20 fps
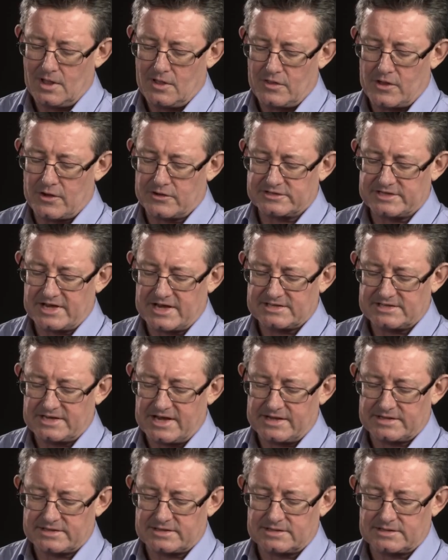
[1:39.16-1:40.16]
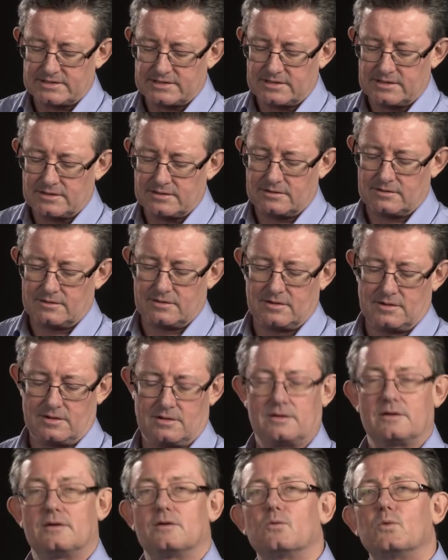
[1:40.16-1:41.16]
Those assets,
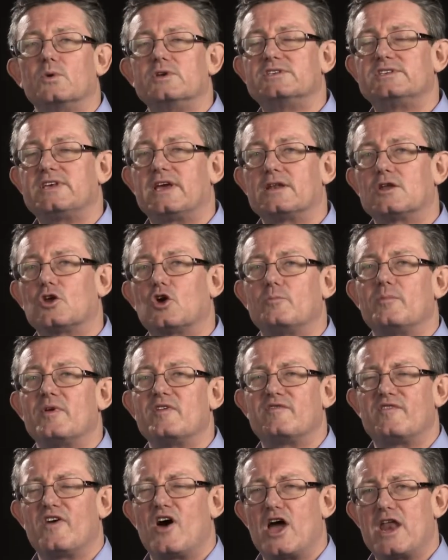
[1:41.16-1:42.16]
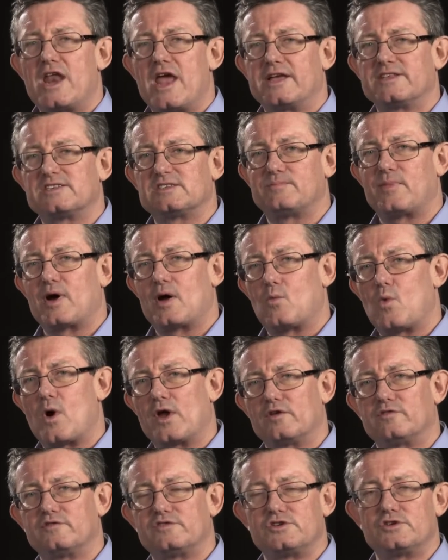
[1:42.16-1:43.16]
we said, could be financed by
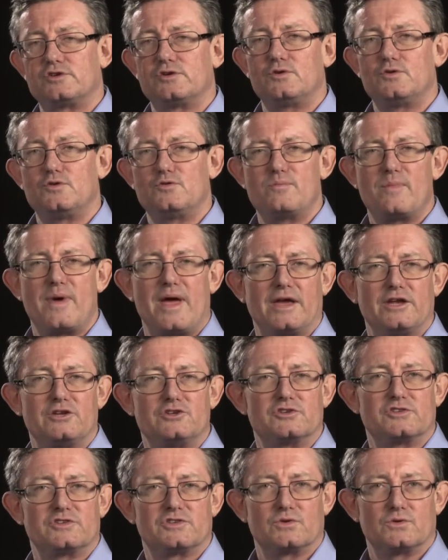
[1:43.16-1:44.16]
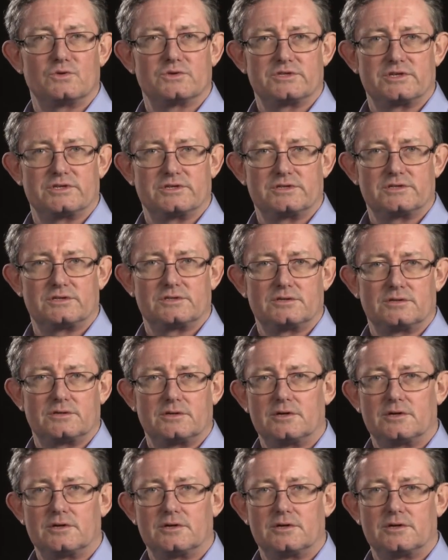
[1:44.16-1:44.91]
one of two major sources.